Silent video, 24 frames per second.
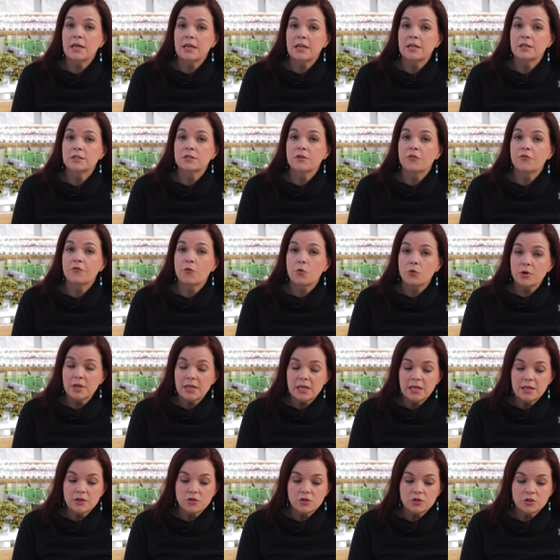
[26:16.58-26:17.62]
It gets
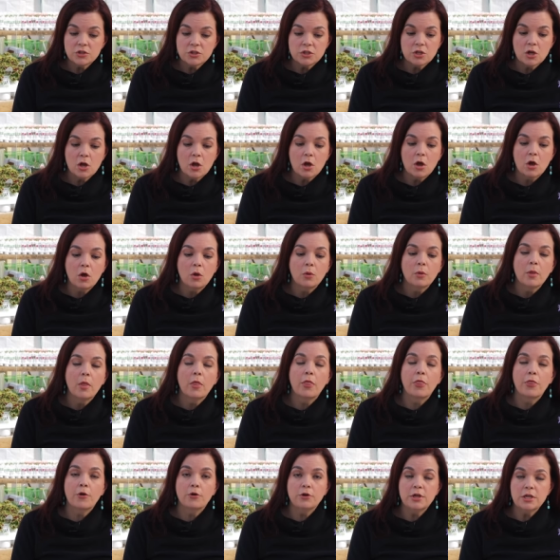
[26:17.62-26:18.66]
40 inches
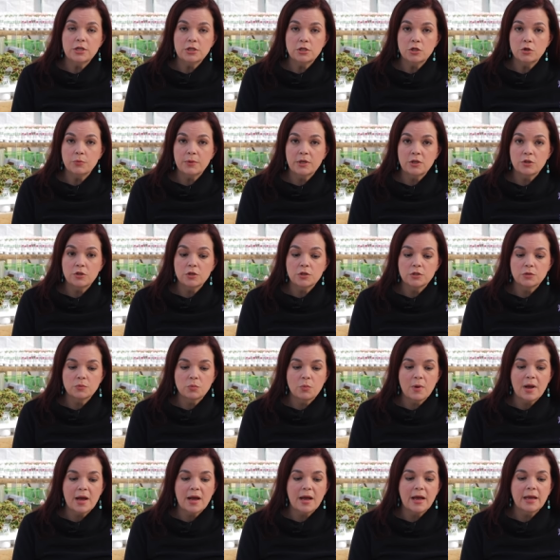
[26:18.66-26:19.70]
tall, 32
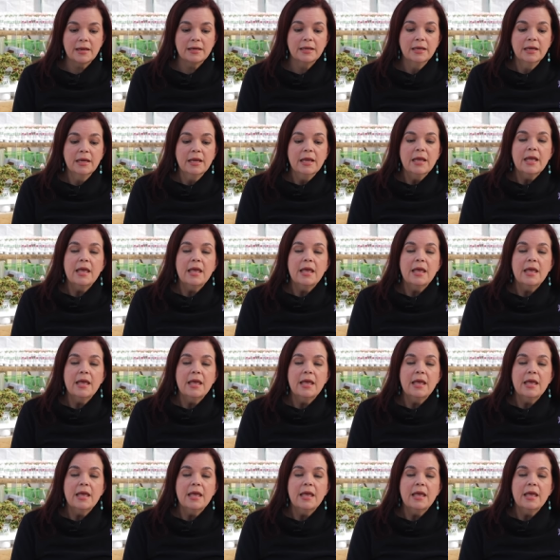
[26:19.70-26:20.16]
inches wide,